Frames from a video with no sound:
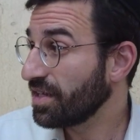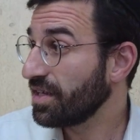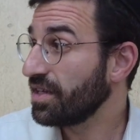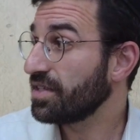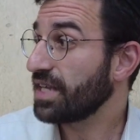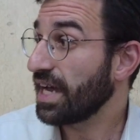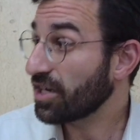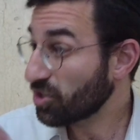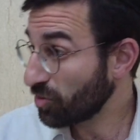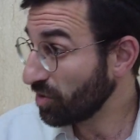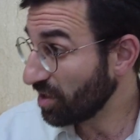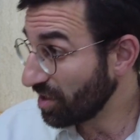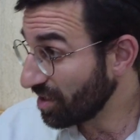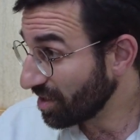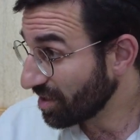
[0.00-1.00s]
is
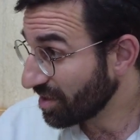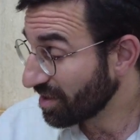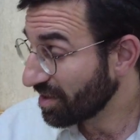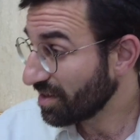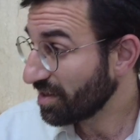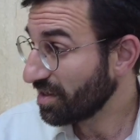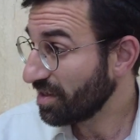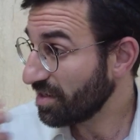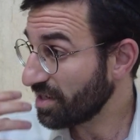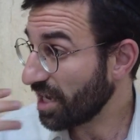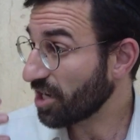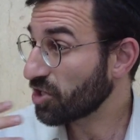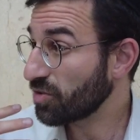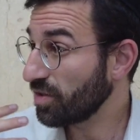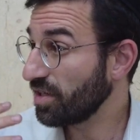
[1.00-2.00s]
actually
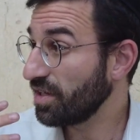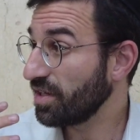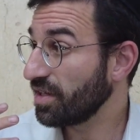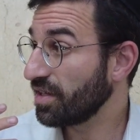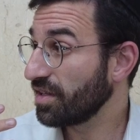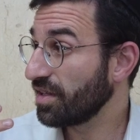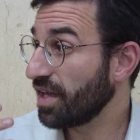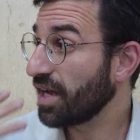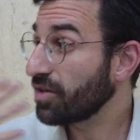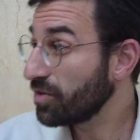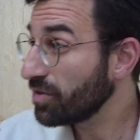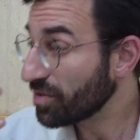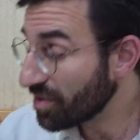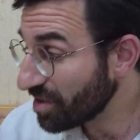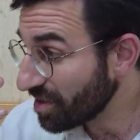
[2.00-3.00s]
achdut.